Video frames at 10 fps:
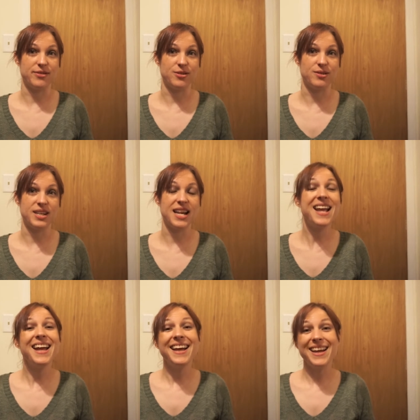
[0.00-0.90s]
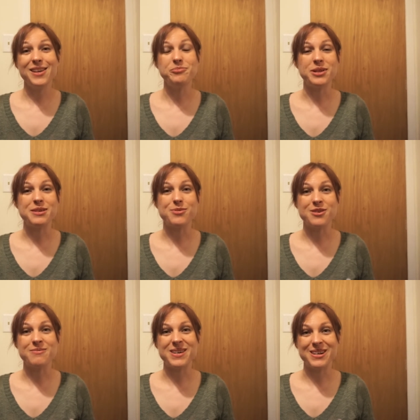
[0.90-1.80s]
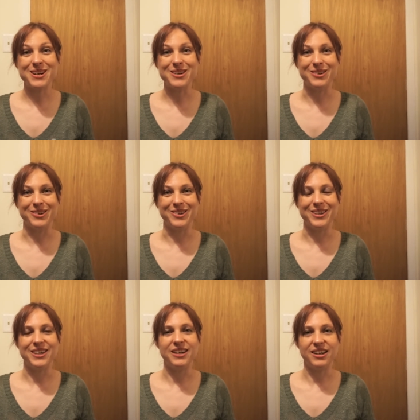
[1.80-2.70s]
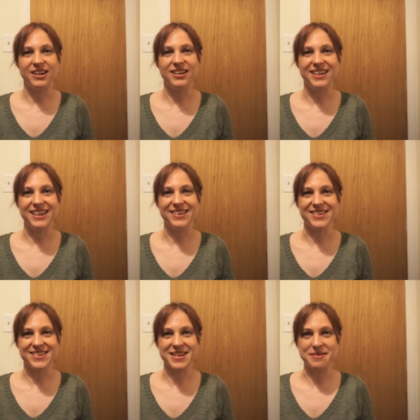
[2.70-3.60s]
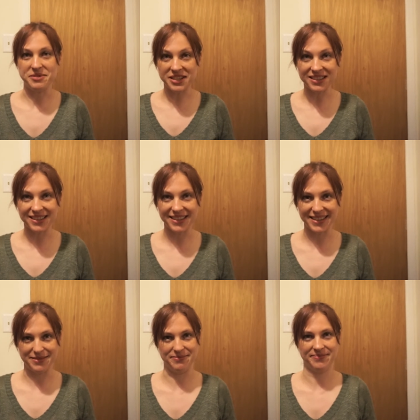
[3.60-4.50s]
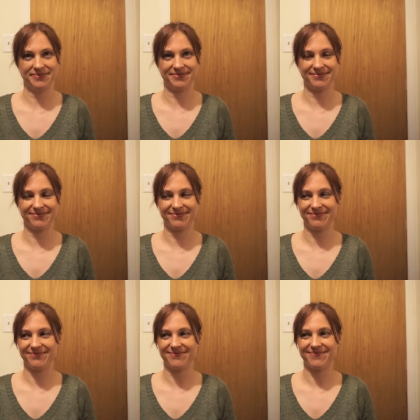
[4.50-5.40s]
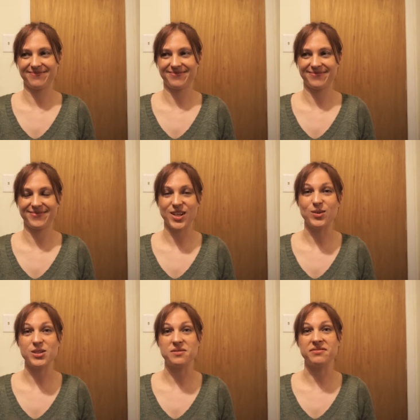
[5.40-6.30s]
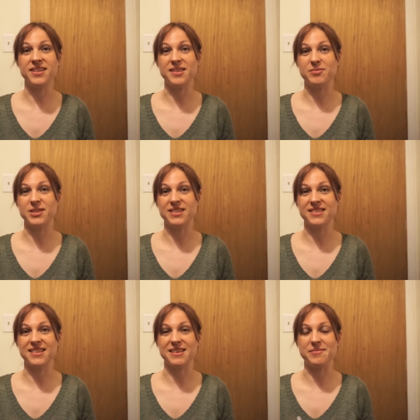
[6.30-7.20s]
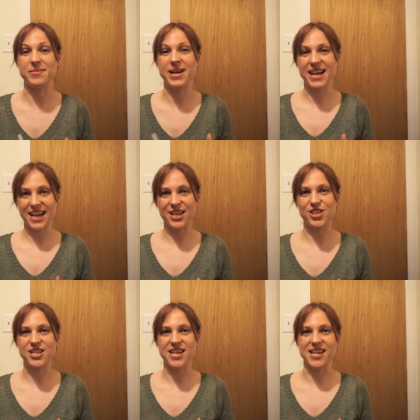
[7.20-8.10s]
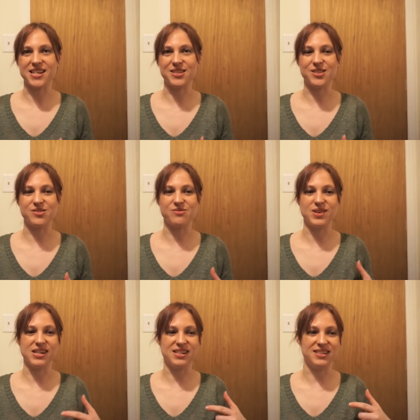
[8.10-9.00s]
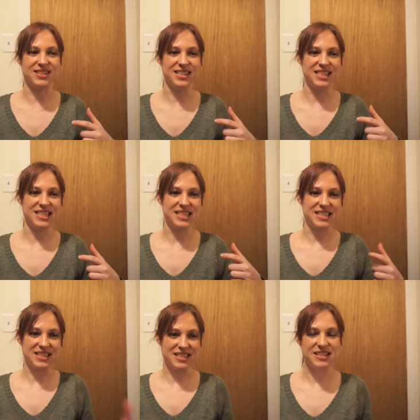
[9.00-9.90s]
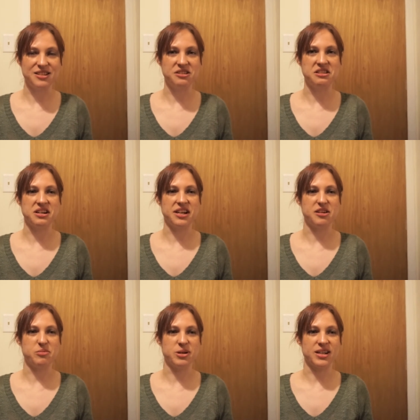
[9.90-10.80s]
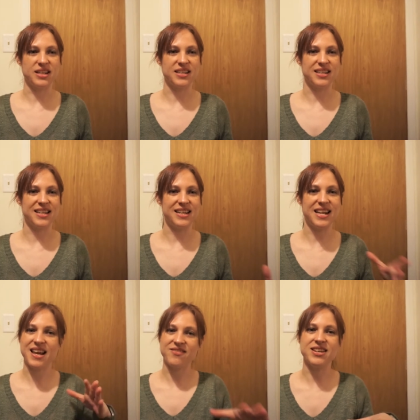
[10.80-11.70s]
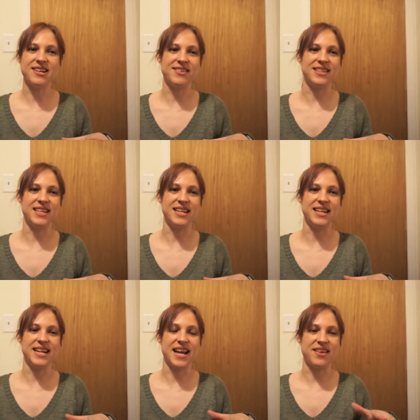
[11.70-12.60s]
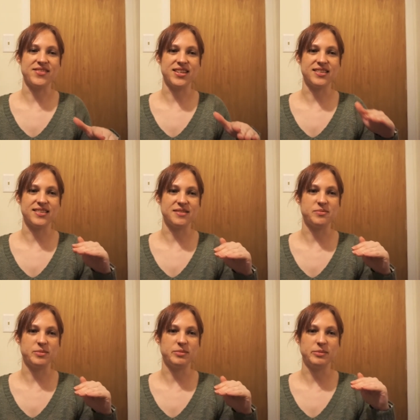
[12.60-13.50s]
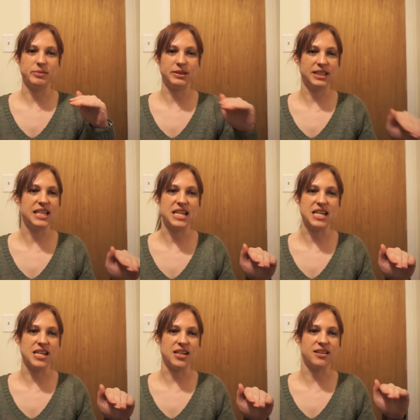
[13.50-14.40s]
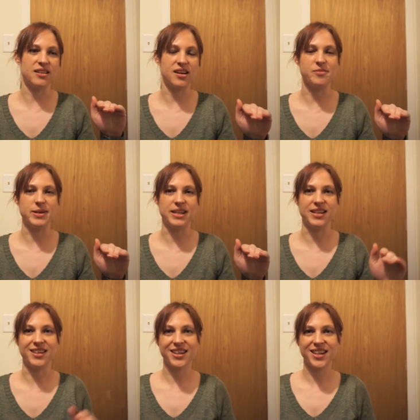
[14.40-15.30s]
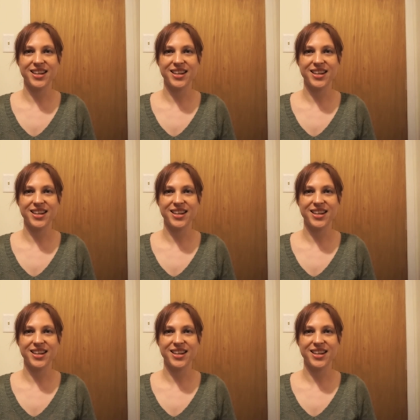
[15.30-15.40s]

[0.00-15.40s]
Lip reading: phone, and playing Pokemon Go all at the same time. Which is fun because then I'm hatching eggs while listening to the audiobook, and every now and then having some lady come in.